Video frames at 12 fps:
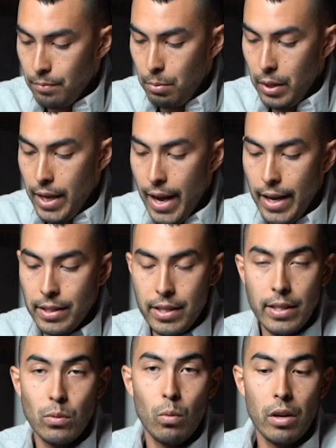But yeah, it's,
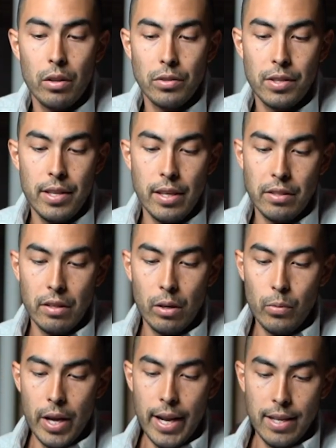it's one of those things, you know,
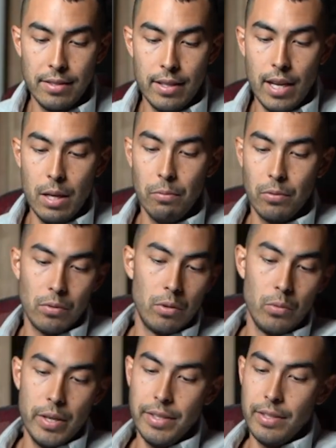Red has a name for a
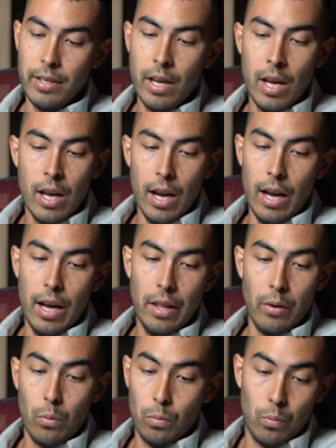reason. Uh,
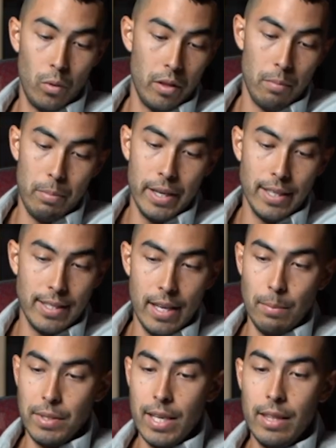they're one of the biggest
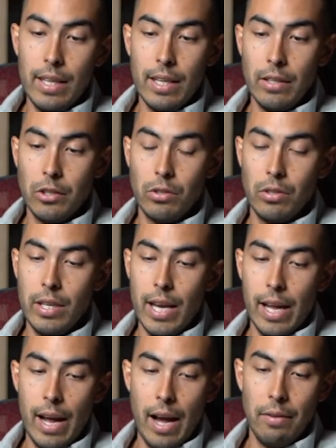names in the industry,
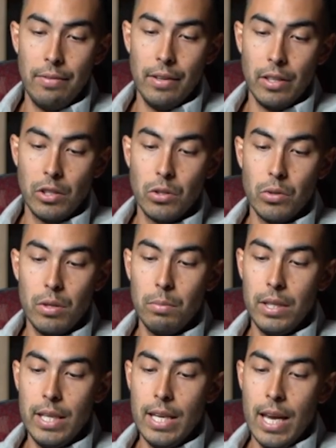and I feel
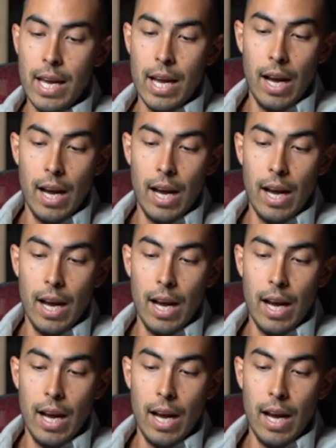extremely